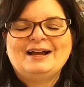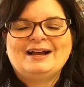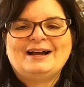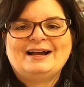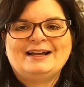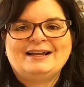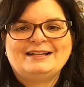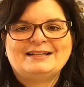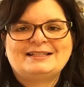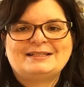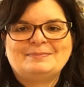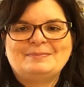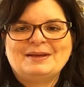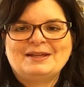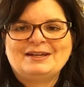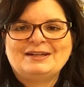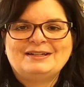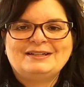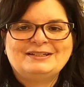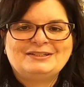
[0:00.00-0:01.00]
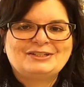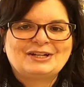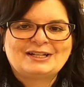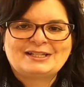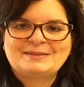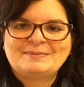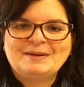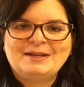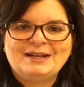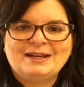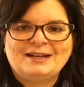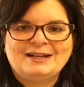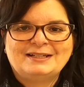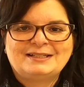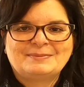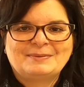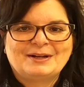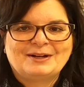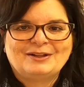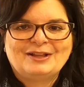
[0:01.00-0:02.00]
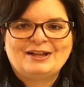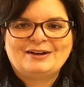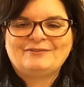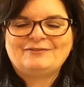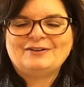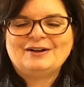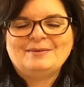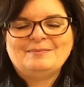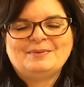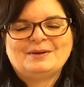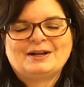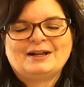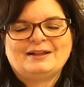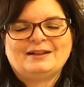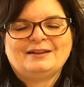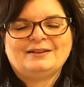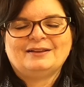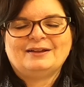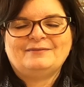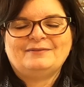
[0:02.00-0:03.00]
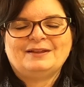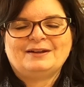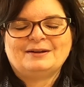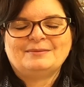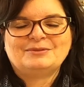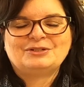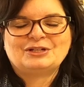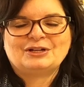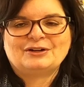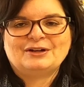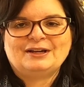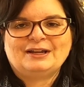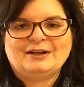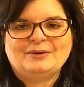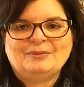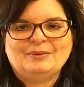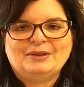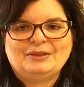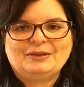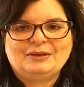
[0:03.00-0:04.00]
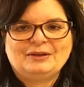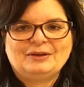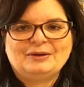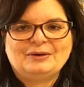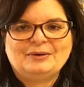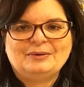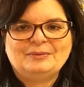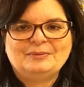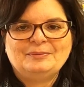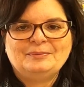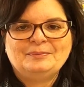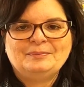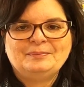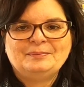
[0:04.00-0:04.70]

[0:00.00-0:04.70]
It's been an adjustment and it's been a lot of fun, but I love that I'm sharing it with you.